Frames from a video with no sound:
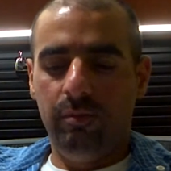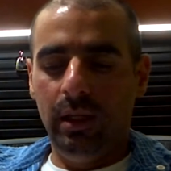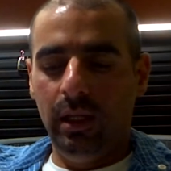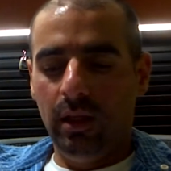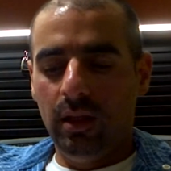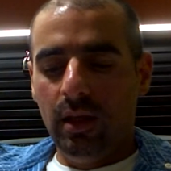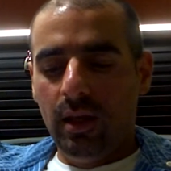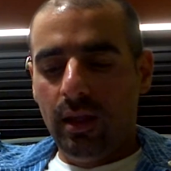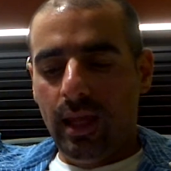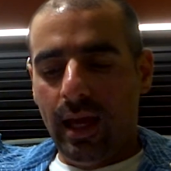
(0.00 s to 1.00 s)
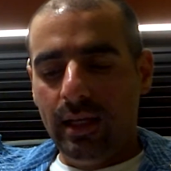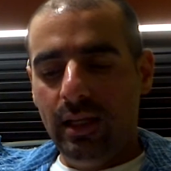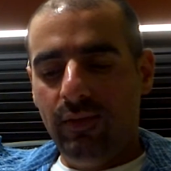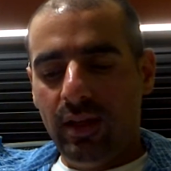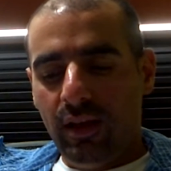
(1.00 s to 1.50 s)
meaning that
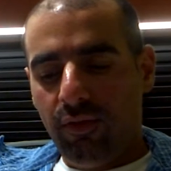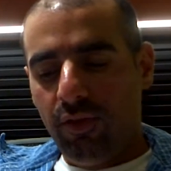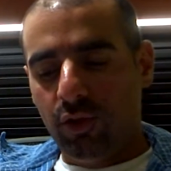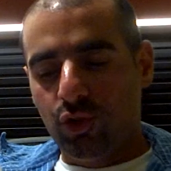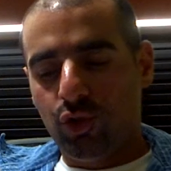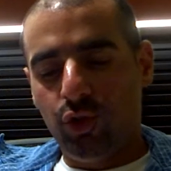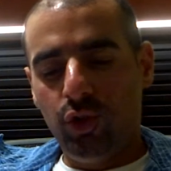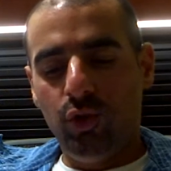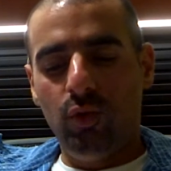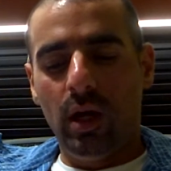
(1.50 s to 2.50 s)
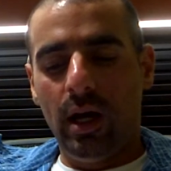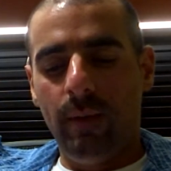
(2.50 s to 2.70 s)
even if they're true,